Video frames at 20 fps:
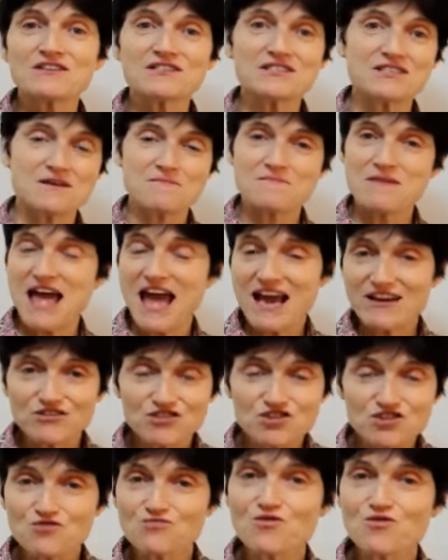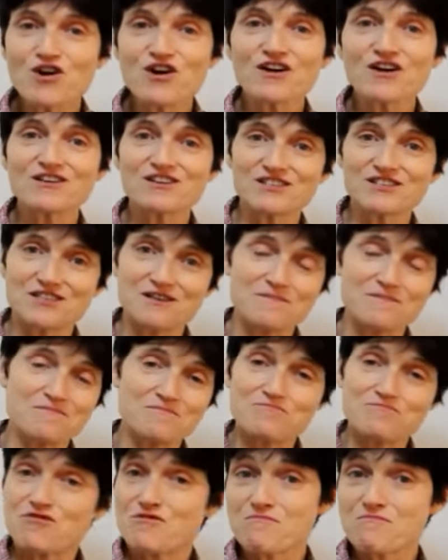some extra work,
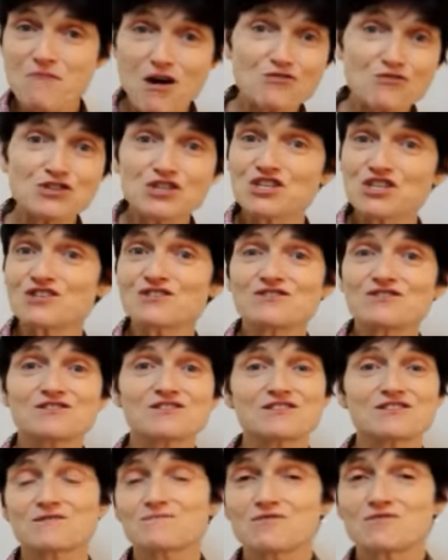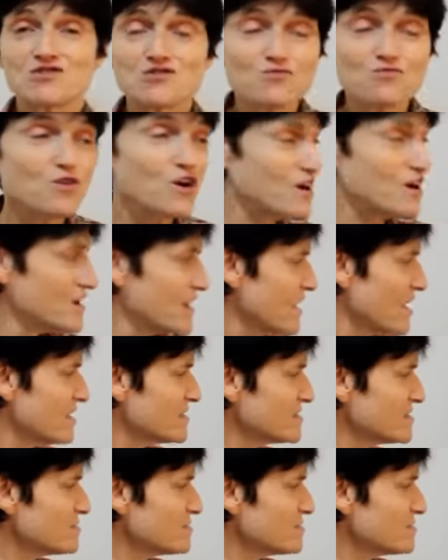some promotions, some new work,